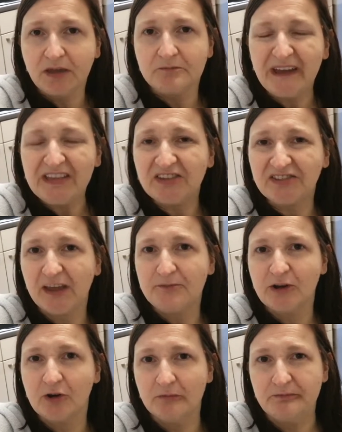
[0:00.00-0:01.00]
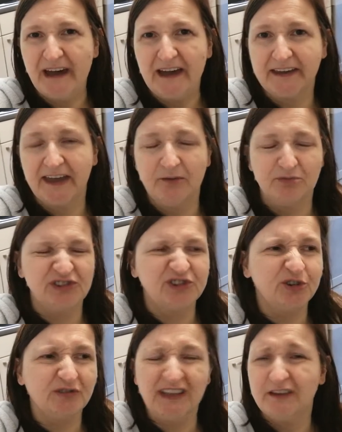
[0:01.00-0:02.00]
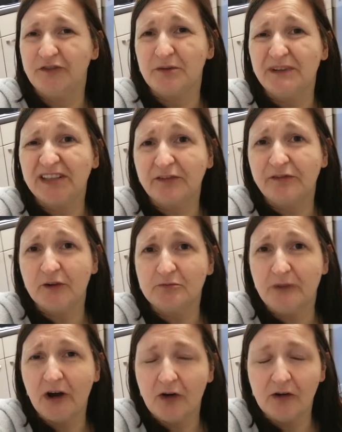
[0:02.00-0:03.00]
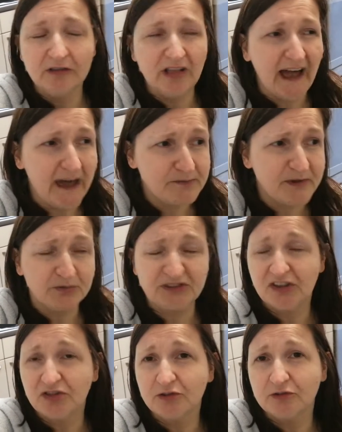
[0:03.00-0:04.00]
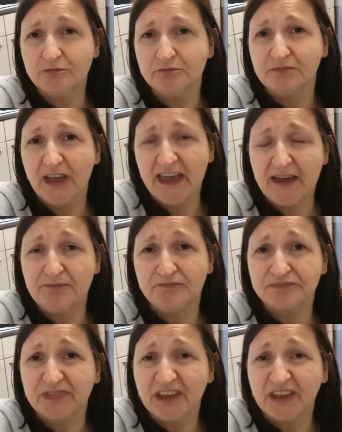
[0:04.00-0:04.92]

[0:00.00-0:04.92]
by the time I got back, it was too late for me to film my haul. Abby was in the room um,